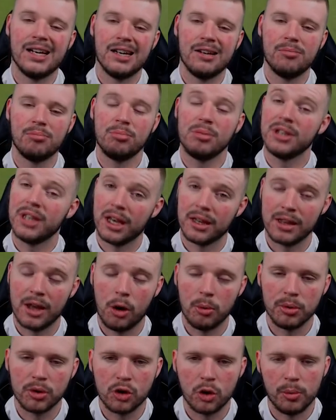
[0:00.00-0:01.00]
But yeah,
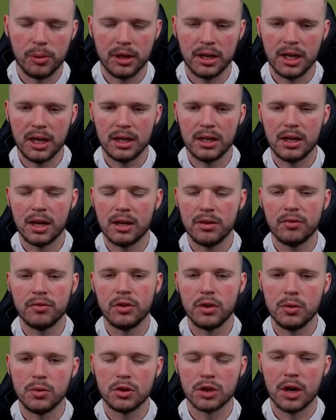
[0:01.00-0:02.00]
that'll be coming in a
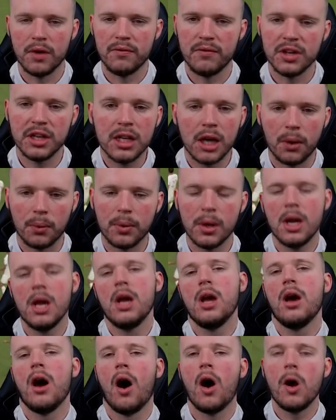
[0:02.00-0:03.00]
future video.
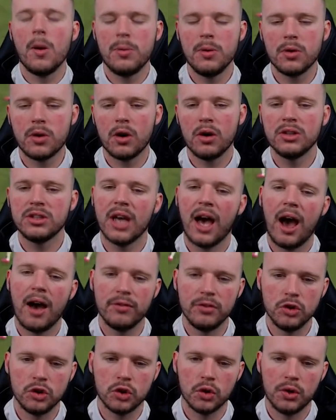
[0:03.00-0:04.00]
I hope you guys
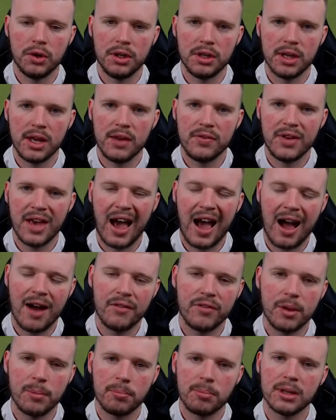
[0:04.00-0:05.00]
have enjoyed. If you
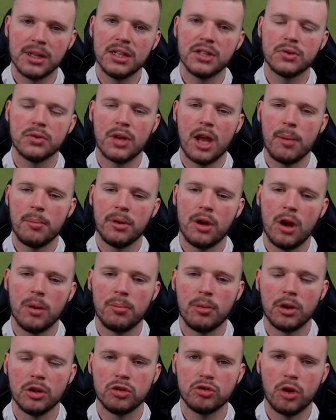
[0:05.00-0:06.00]
have, then please do let me know
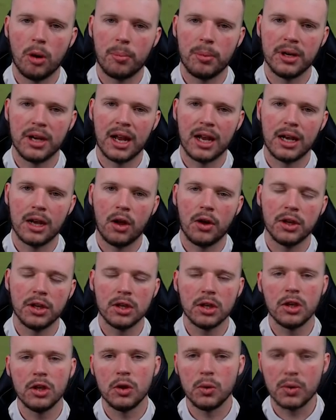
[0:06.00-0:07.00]
by dropping a
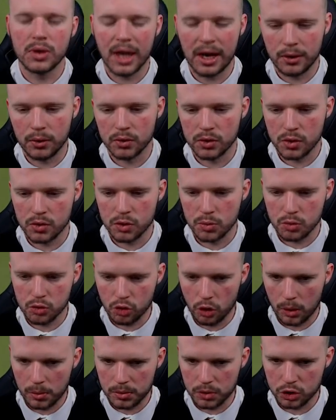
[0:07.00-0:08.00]
like. You can also
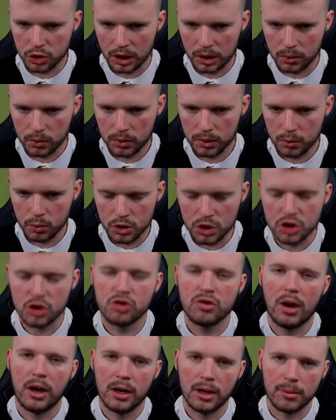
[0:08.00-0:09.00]
subscribe to the channel, which
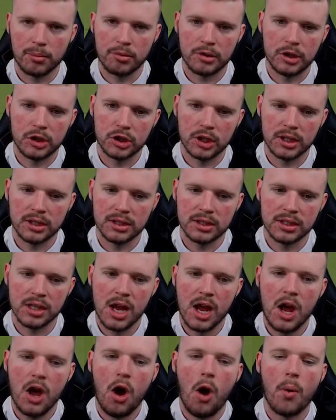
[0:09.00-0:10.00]
is greatly appreciated.
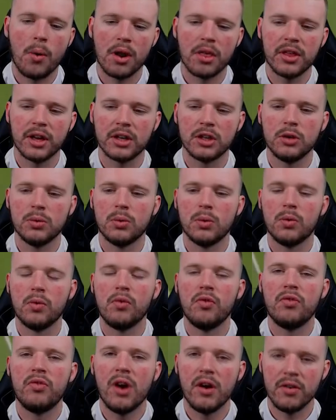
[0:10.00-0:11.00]
I want to thank you
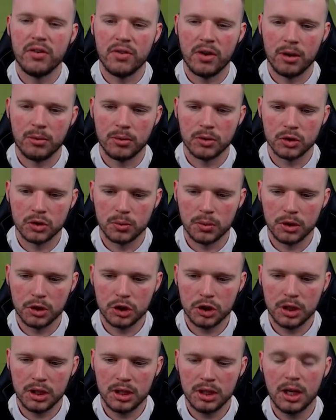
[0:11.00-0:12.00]
all very, very much for
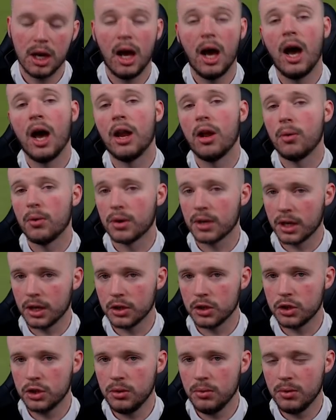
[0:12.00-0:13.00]
watching, and I will
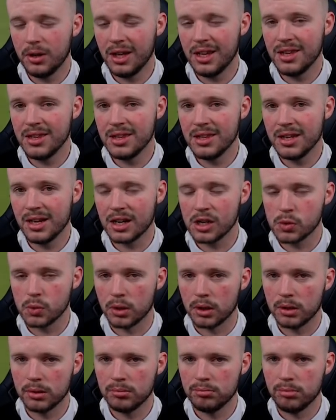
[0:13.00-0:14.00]
catch you in the next
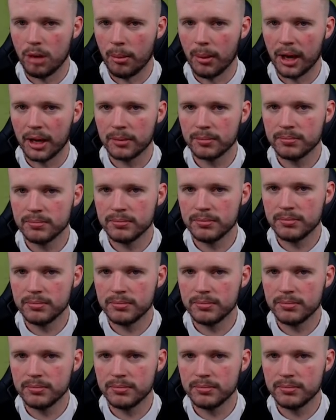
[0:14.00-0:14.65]
one. Bye bye.